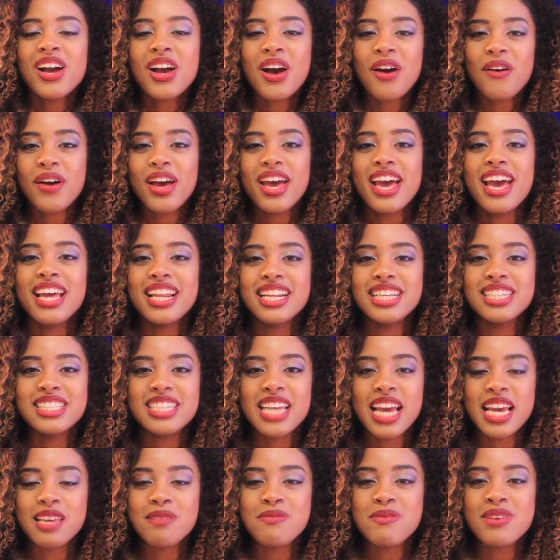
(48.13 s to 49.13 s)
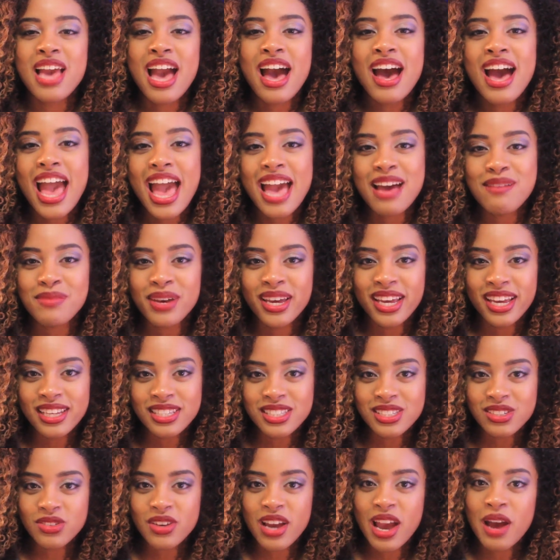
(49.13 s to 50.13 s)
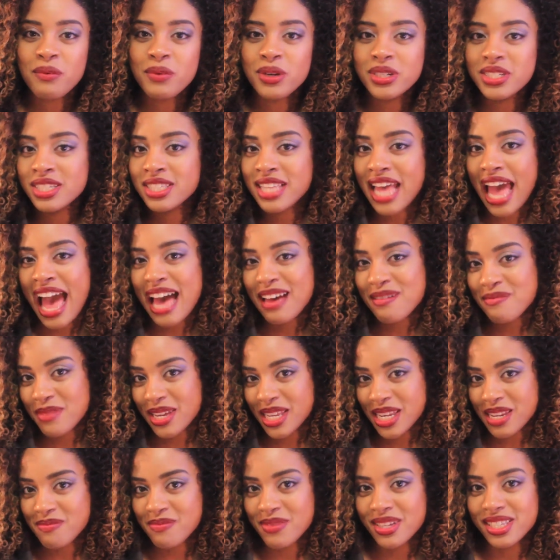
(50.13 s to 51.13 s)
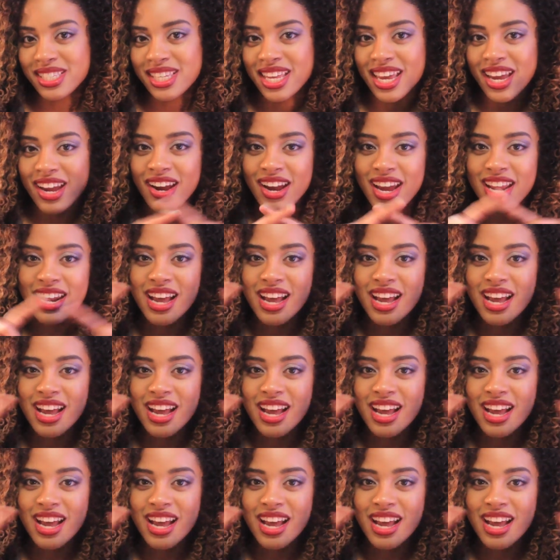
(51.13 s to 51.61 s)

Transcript: go ahead and check me out at my Instagram, which is at Mini Miss Hair,